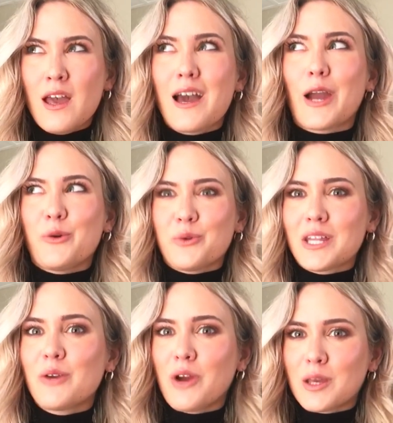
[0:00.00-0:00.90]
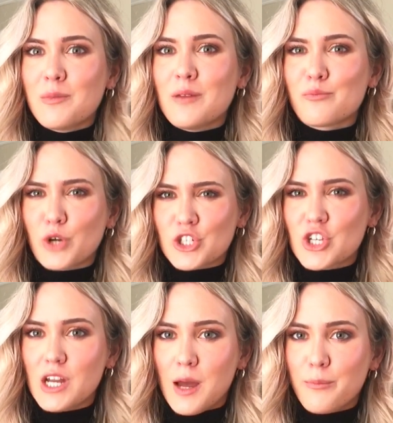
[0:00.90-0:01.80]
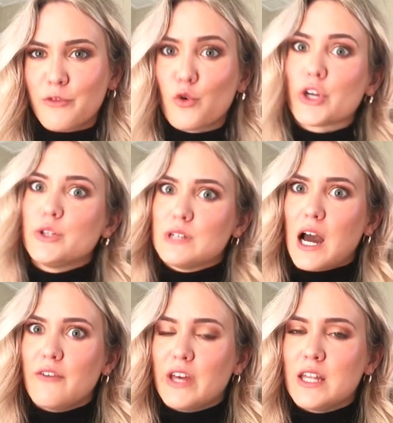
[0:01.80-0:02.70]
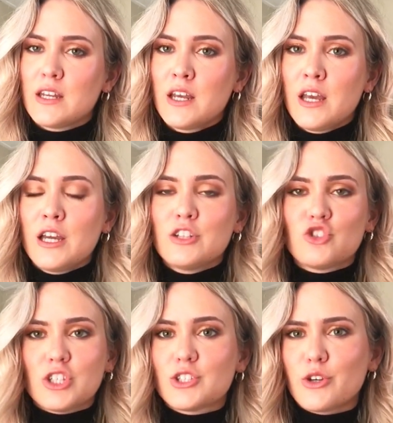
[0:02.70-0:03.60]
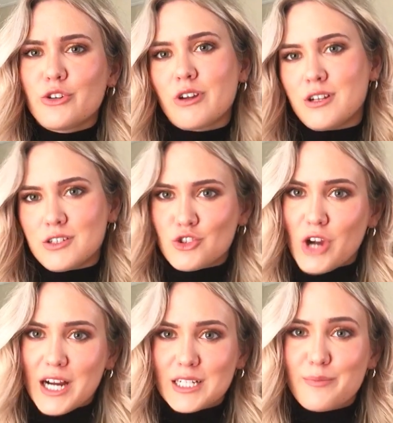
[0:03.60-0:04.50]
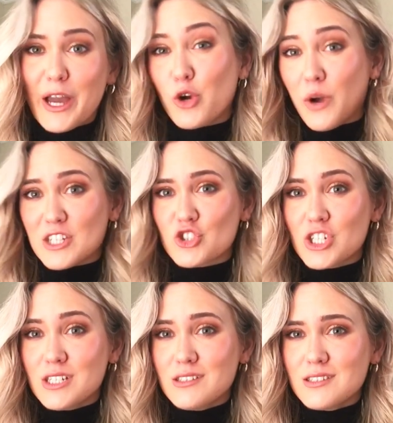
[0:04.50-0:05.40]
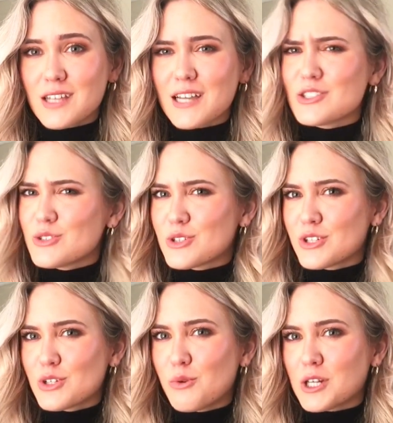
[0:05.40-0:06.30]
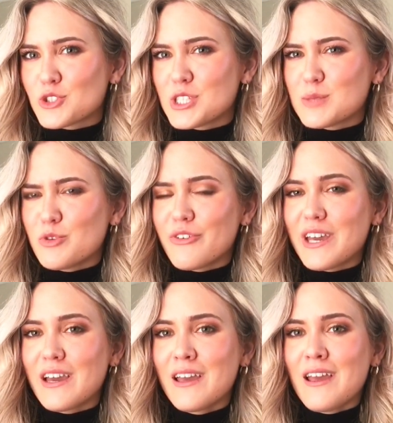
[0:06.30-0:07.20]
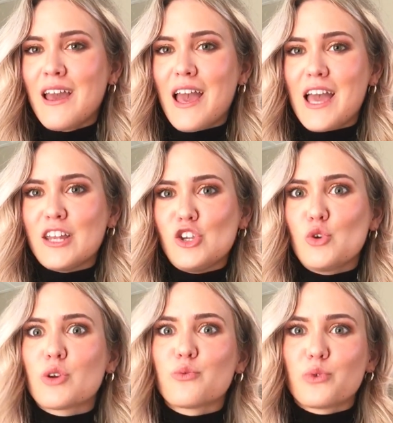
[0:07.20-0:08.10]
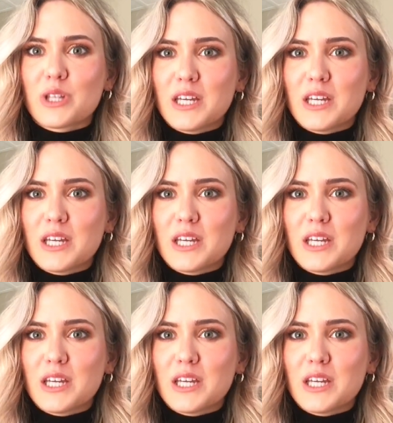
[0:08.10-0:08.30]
I really recommend brushing up before you dive in, just so you're not distracted by questions as you start to watch this movie, and you can really